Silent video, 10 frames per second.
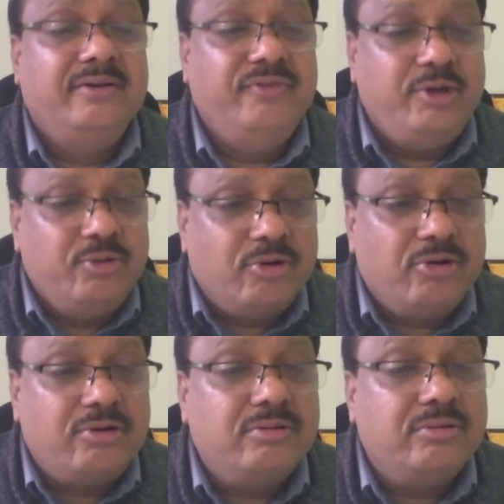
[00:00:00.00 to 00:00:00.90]
We do
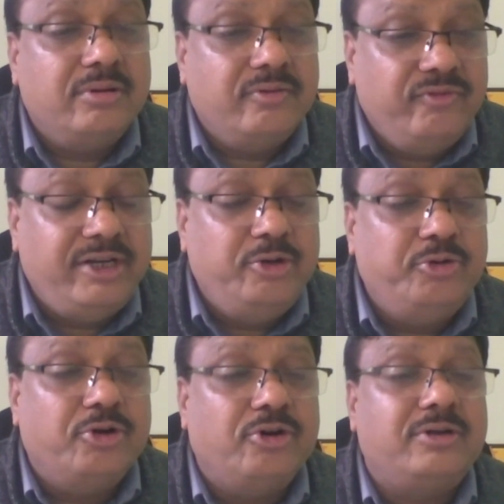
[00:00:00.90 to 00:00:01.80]
not, we
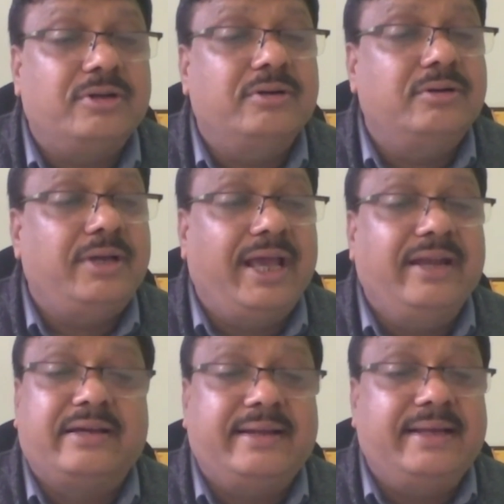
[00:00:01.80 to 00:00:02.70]
do not
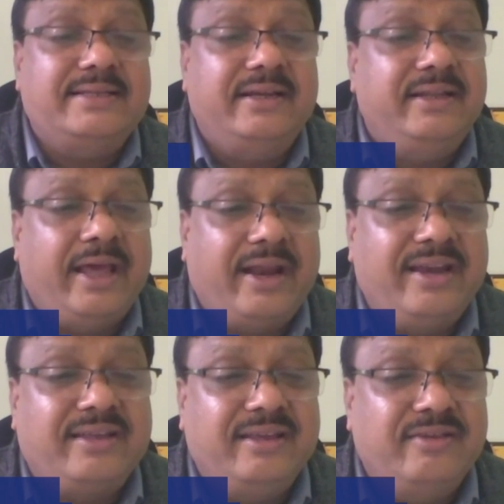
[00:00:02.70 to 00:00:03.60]
encourage any
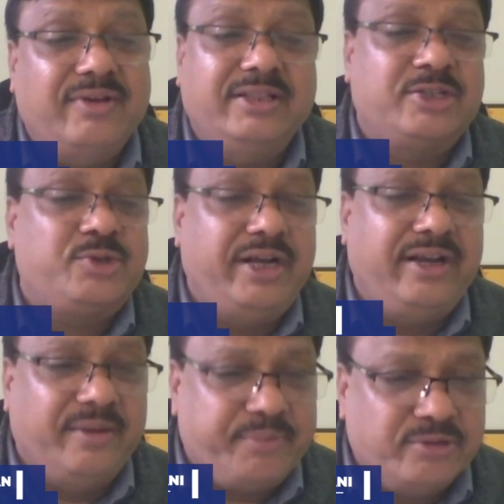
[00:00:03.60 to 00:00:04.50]
hierarchy when the
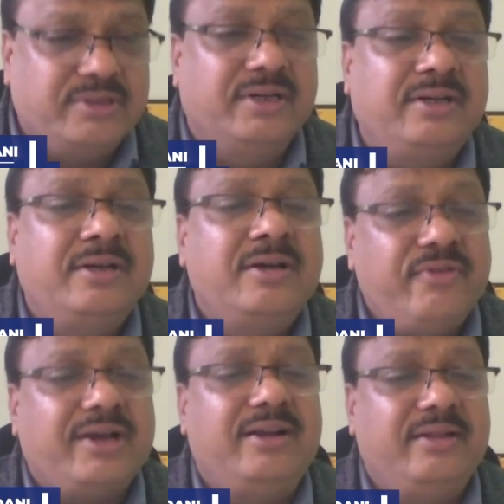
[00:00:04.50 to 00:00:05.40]
student approach the
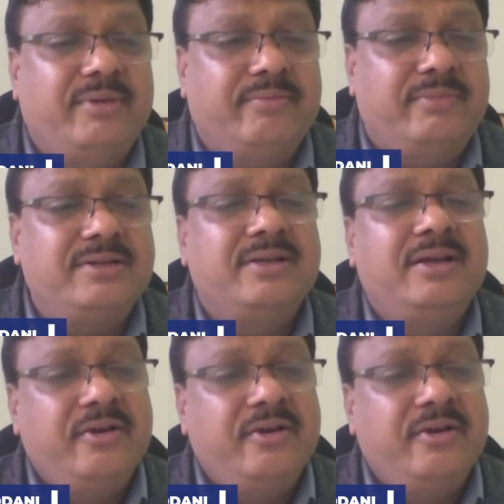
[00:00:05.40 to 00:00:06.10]
faculty members.